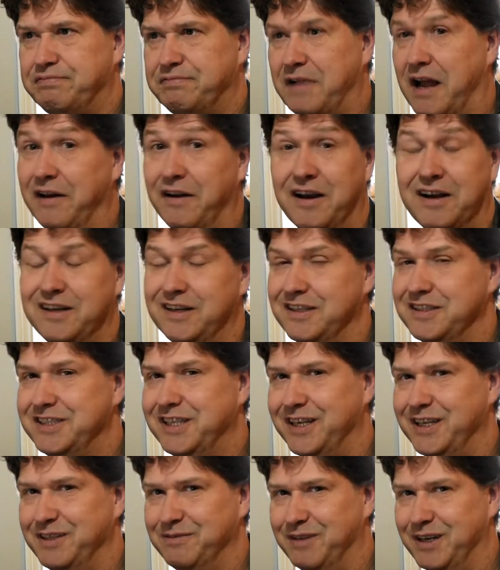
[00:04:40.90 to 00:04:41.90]
not going to
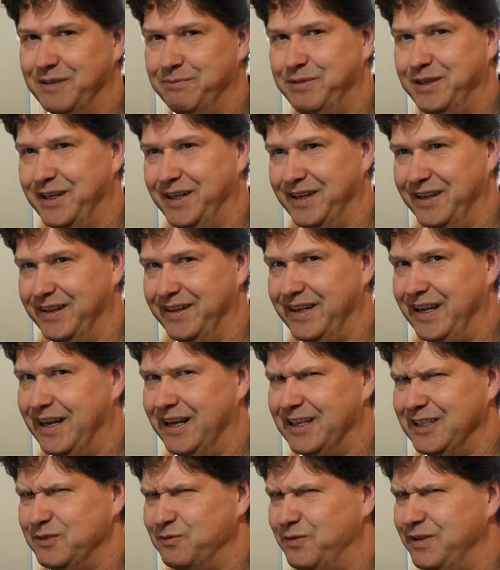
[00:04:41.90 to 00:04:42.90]
tell you my opinion of
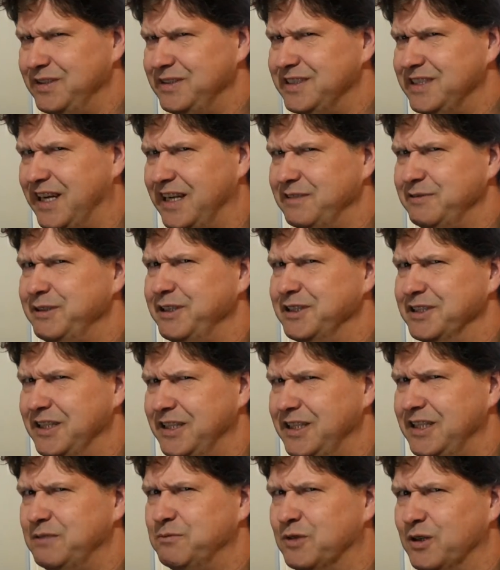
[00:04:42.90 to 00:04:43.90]
that because one side seems a
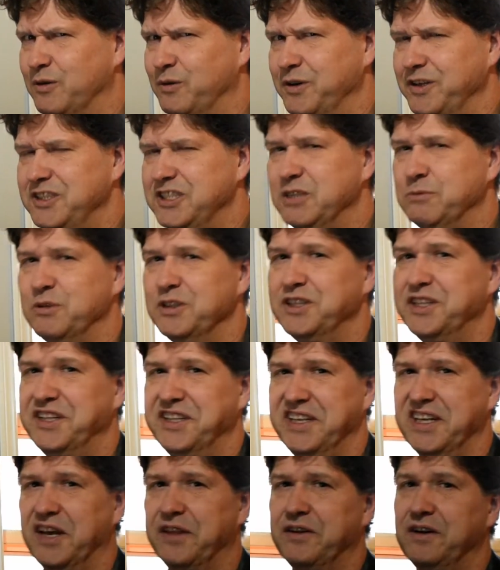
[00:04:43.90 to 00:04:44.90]
little more reasonable
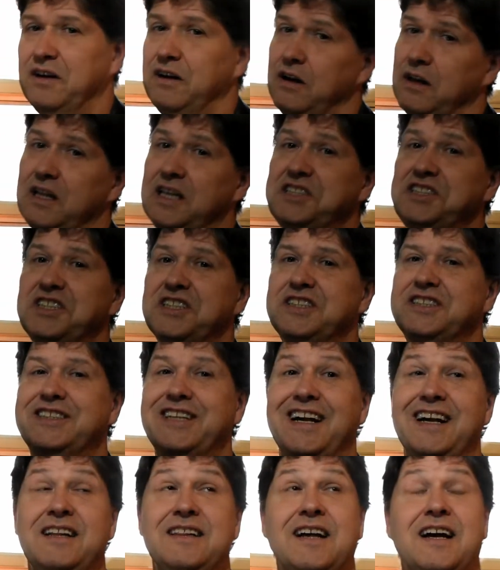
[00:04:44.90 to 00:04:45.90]
than the other. Let's just
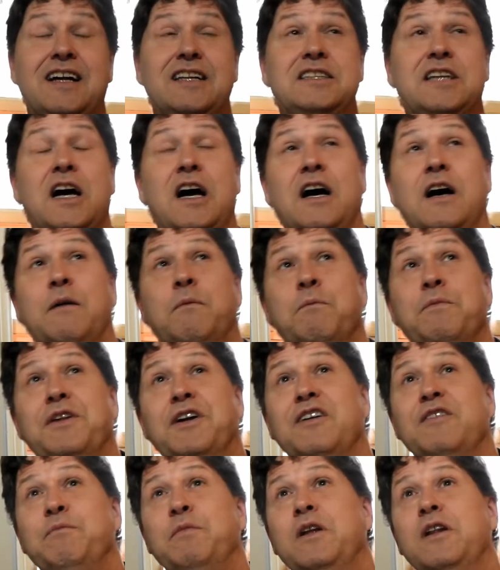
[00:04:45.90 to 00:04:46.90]
say that
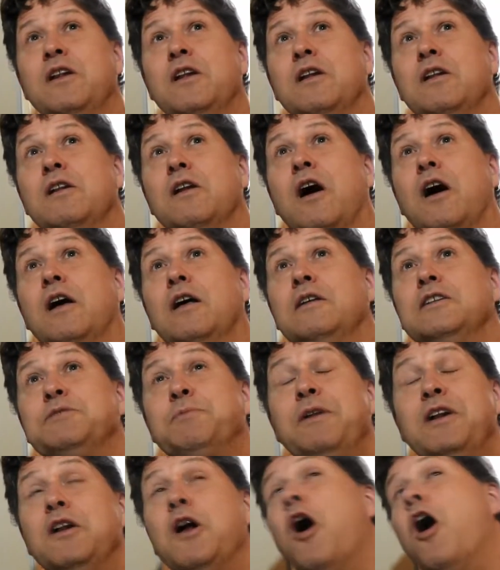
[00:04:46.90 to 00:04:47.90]
there's been
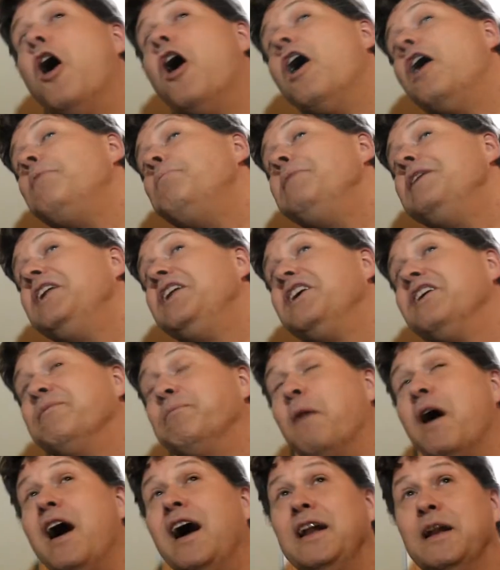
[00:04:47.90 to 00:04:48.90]
an odd meeting
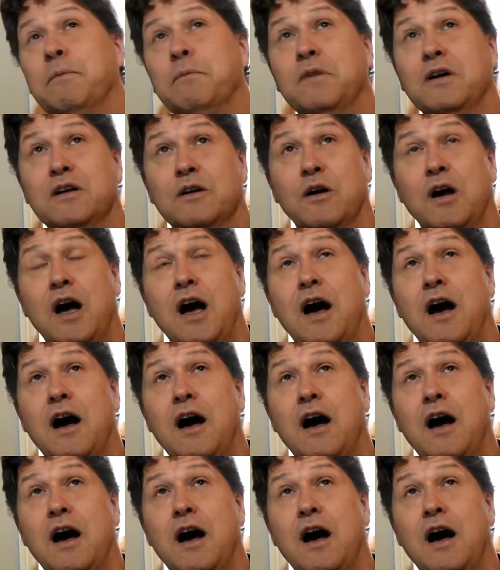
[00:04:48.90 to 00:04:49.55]
of mind among